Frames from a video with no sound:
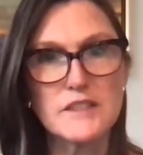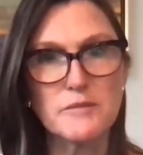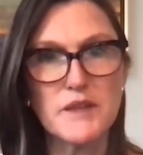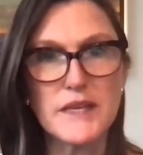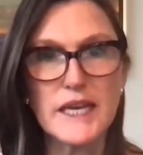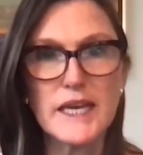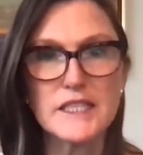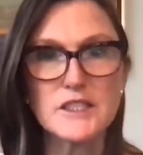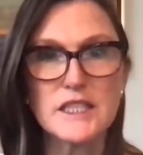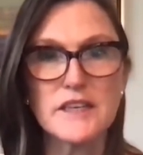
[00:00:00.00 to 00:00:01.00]
have been the
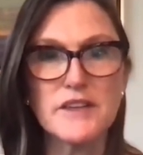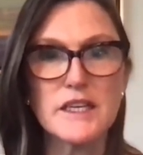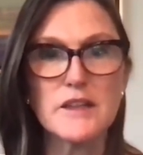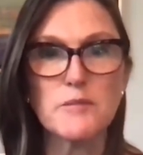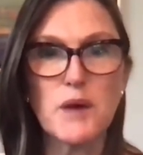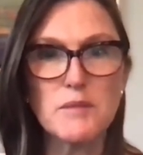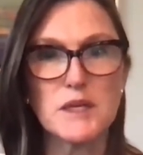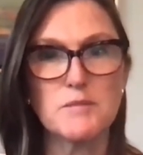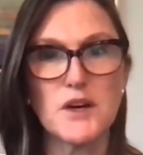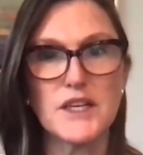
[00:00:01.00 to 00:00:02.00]
case, giving the public
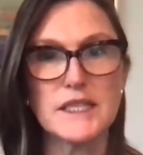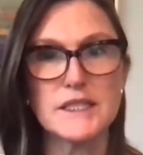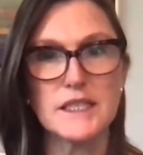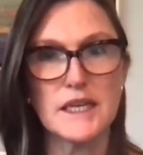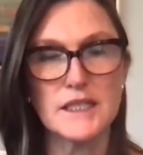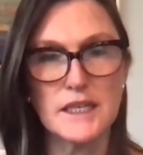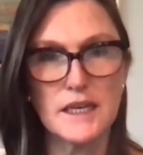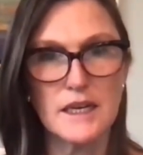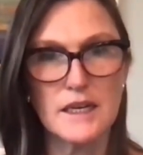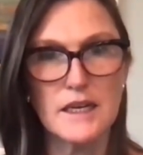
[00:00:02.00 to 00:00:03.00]
markets
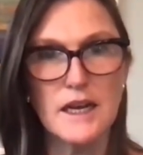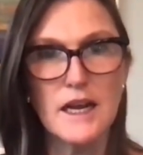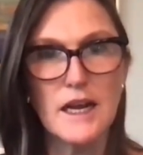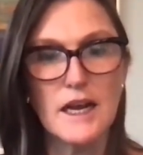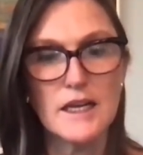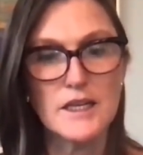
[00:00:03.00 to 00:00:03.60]
an